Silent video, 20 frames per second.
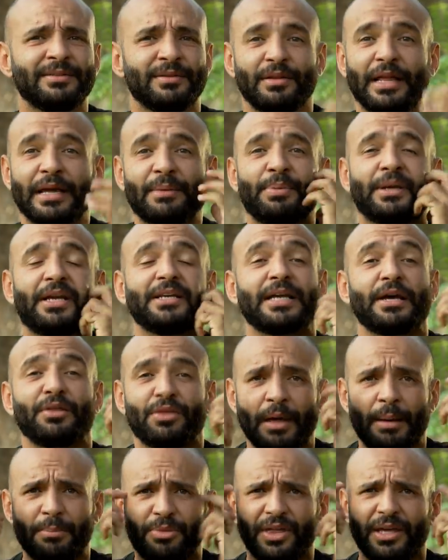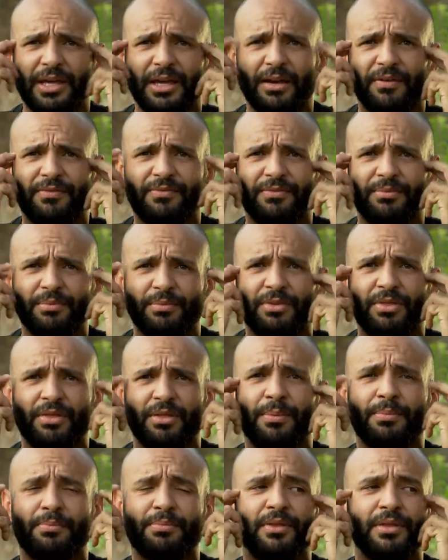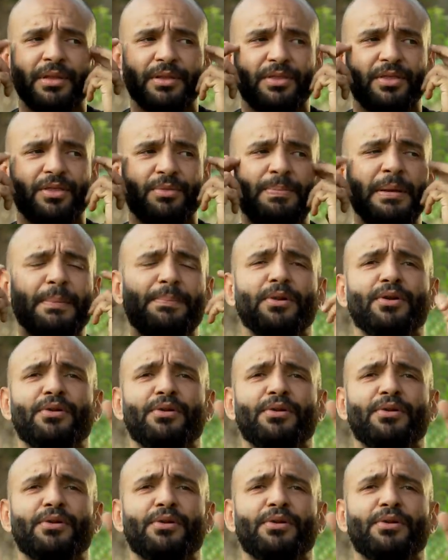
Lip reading: Like, because I'm thinking of the, people